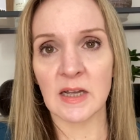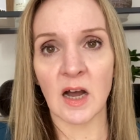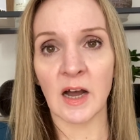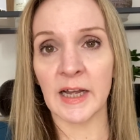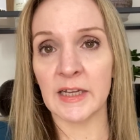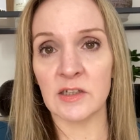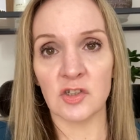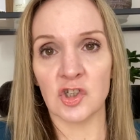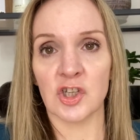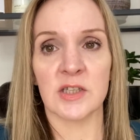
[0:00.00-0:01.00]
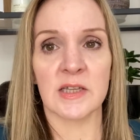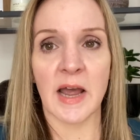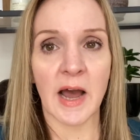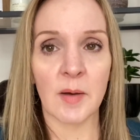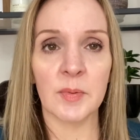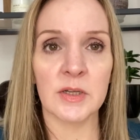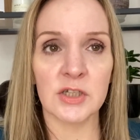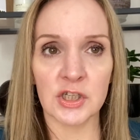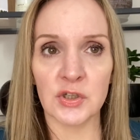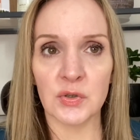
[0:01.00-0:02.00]
I just happened
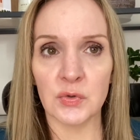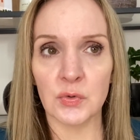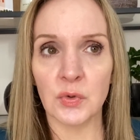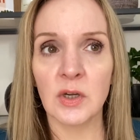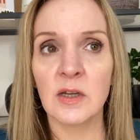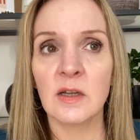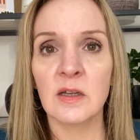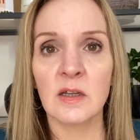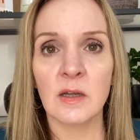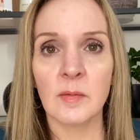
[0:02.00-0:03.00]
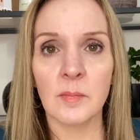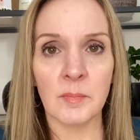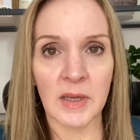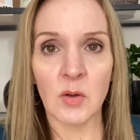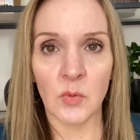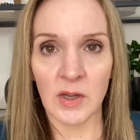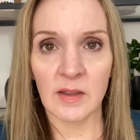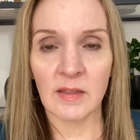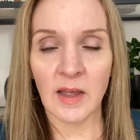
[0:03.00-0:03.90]
to meet with